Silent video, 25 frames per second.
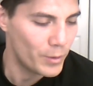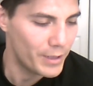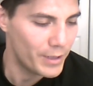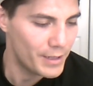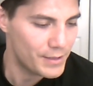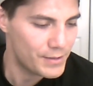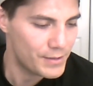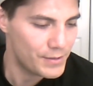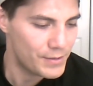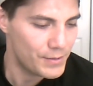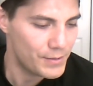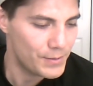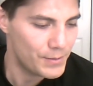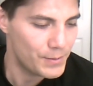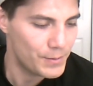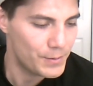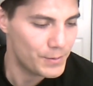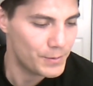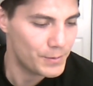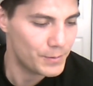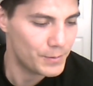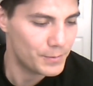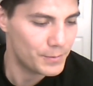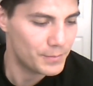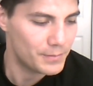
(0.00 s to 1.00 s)
get
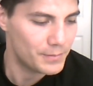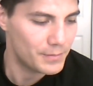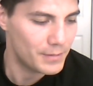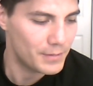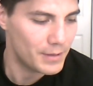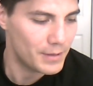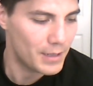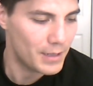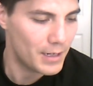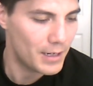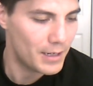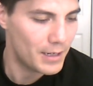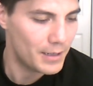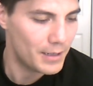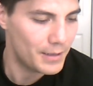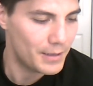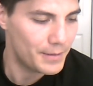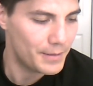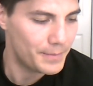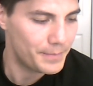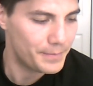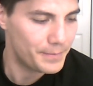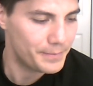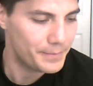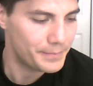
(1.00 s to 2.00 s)
to
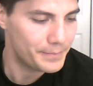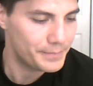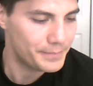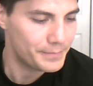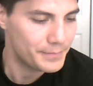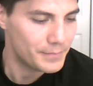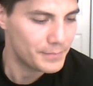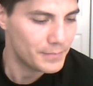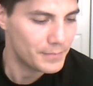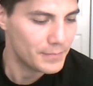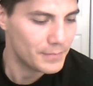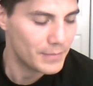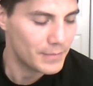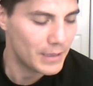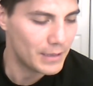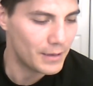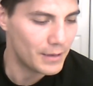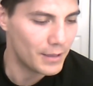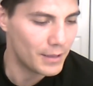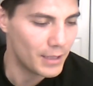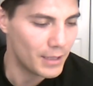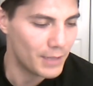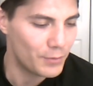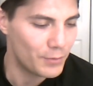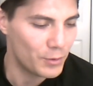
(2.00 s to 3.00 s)

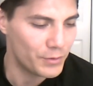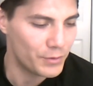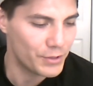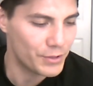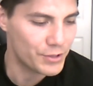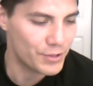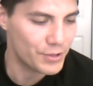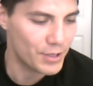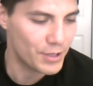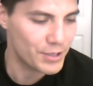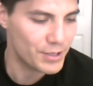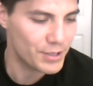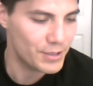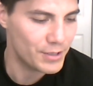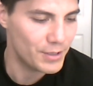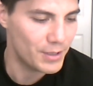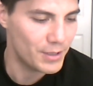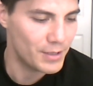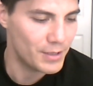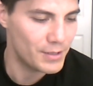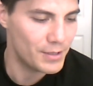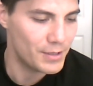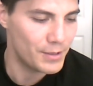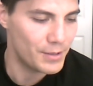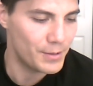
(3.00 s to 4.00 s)
the level of destruction you
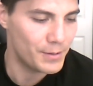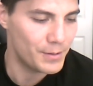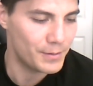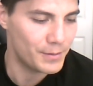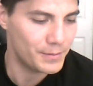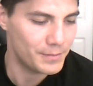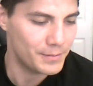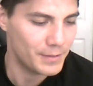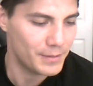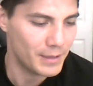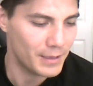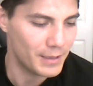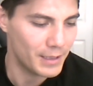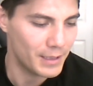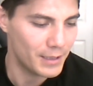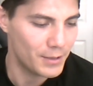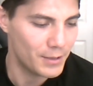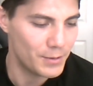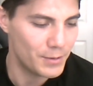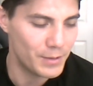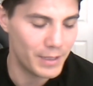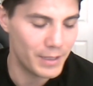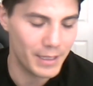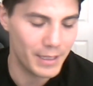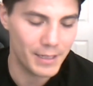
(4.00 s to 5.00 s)
can do in like
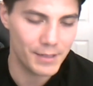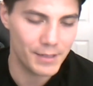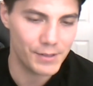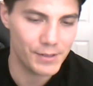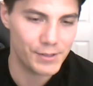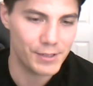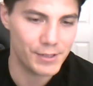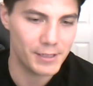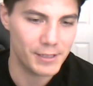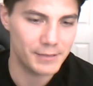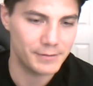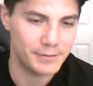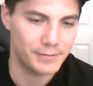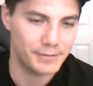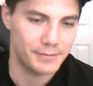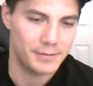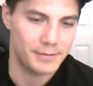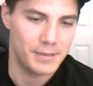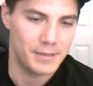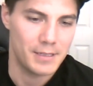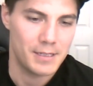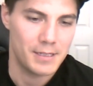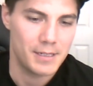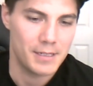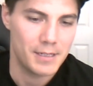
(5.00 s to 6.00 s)
Houdini and stuff,
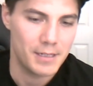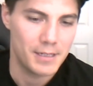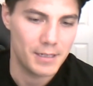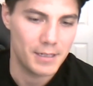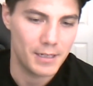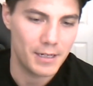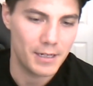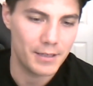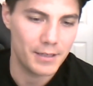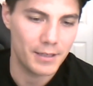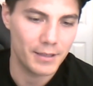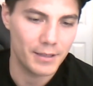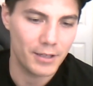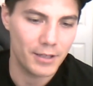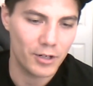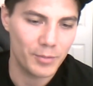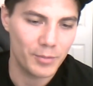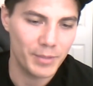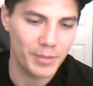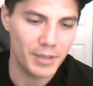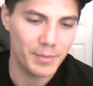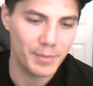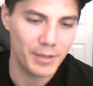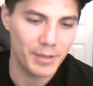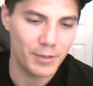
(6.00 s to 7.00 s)
I think that'll
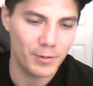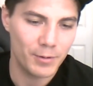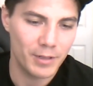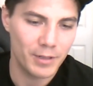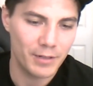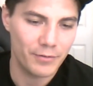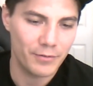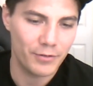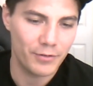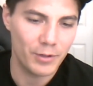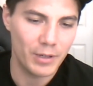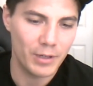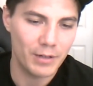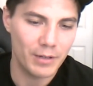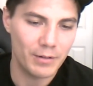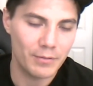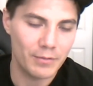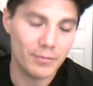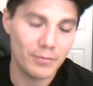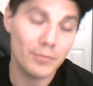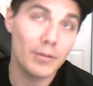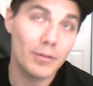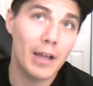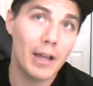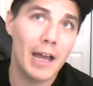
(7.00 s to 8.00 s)
be a big one. If you
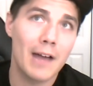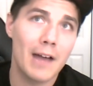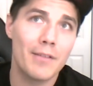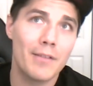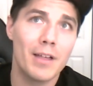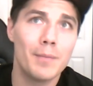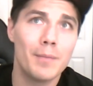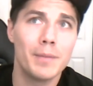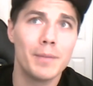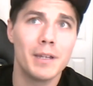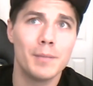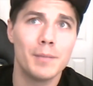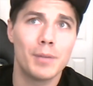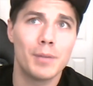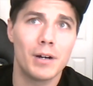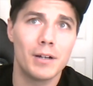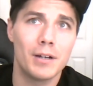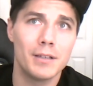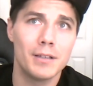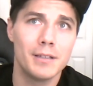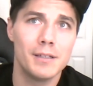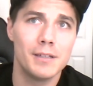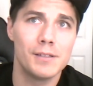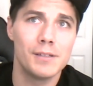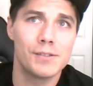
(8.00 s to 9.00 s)
can have that many
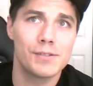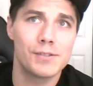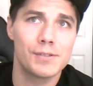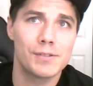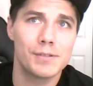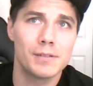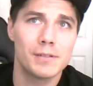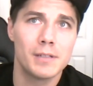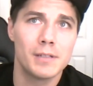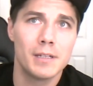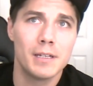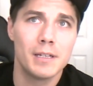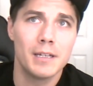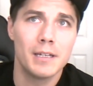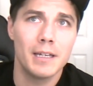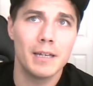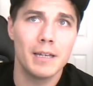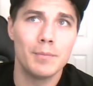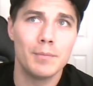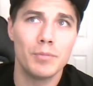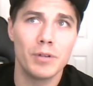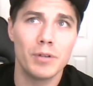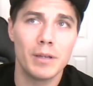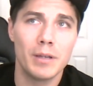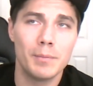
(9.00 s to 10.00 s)
polys
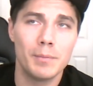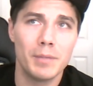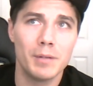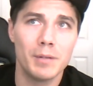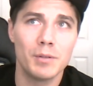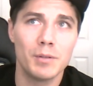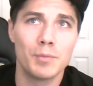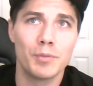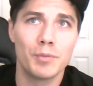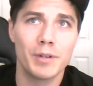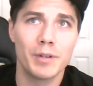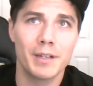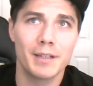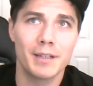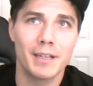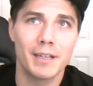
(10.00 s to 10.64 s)
and be able to bring in